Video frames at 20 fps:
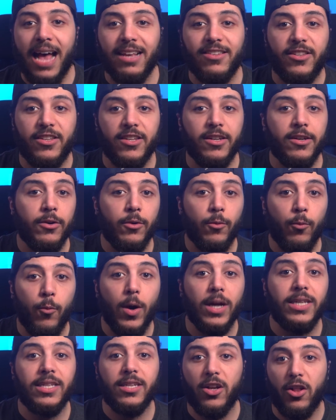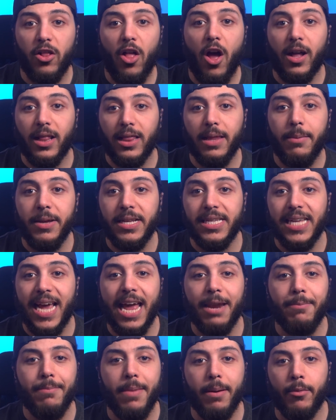as to what clock limit
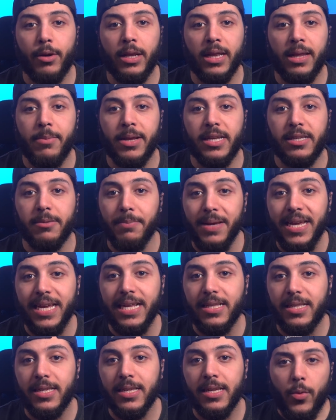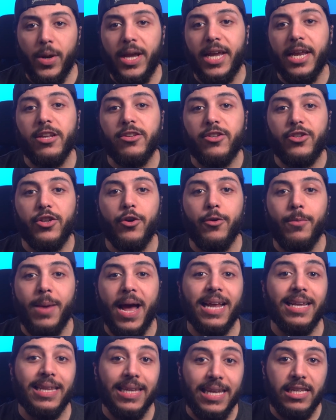and memory limit means, we can assume,
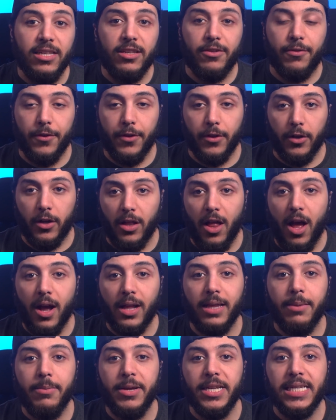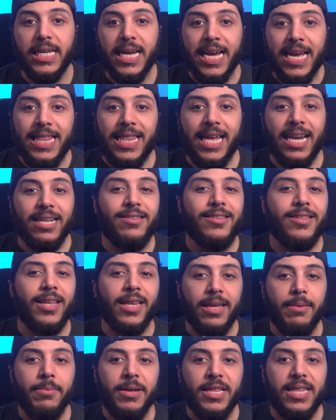at least for the clock limit, that it's the
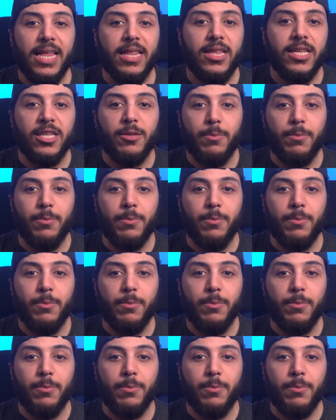limit that the